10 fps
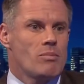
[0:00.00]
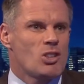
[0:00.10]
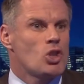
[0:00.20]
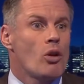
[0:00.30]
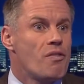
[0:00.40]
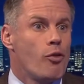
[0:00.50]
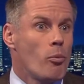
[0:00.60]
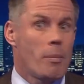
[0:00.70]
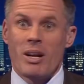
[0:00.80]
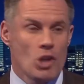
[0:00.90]
solid
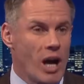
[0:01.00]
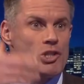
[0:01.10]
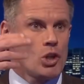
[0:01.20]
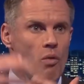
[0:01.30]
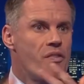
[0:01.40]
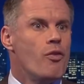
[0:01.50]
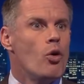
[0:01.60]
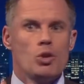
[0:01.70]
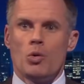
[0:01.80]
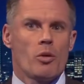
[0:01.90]
fullback, but as you go
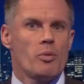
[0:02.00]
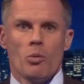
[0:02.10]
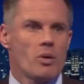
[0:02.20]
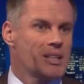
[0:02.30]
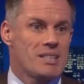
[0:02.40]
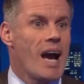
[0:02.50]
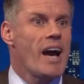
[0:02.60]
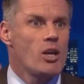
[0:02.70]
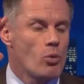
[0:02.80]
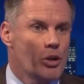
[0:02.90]
forward, you want
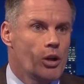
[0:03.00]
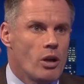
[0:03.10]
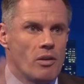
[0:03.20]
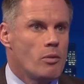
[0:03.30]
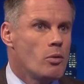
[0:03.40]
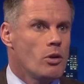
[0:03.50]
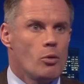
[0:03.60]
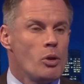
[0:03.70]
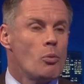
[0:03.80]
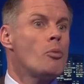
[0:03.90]

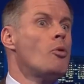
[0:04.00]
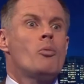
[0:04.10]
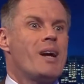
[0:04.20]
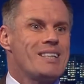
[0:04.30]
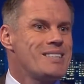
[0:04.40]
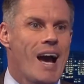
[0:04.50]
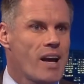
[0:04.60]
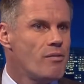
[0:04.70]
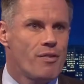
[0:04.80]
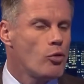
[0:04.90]
to become an
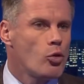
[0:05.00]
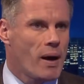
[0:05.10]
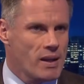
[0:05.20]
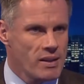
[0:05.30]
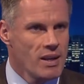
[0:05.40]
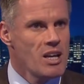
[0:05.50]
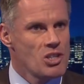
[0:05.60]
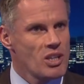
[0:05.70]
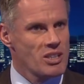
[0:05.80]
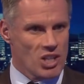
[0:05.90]
attacking fullback. And
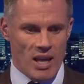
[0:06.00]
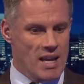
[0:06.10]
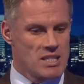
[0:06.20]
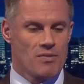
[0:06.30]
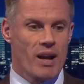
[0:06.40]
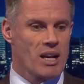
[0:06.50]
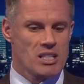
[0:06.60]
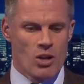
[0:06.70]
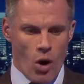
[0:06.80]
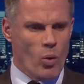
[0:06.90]
do you think there's a case of that
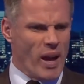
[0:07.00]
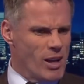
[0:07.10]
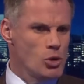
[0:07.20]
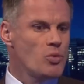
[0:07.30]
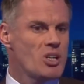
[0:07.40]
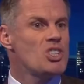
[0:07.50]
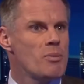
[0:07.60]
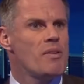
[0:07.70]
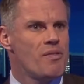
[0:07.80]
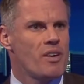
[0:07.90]
actually? Okay, I can do this as
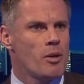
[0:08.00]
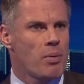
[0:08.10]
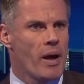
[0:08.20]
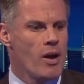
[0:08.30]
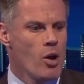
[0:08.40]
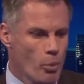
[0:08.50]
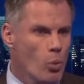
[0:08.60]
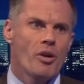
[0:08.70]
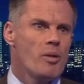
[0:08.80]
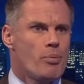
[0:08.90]
a midfield player, but I
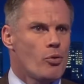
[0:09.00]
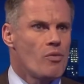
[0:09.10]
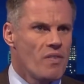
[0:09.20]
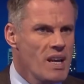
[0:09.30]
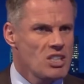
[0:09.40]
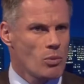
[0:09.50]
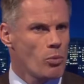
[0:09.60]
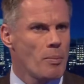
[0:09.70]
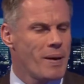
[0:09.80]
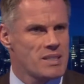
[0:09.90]
want to improve in this. I
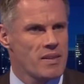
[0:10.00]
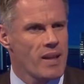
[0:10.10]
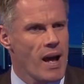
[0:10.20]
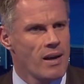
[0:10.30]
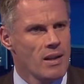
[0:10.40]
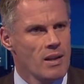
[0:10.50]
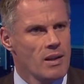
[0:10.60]
want to be better than that.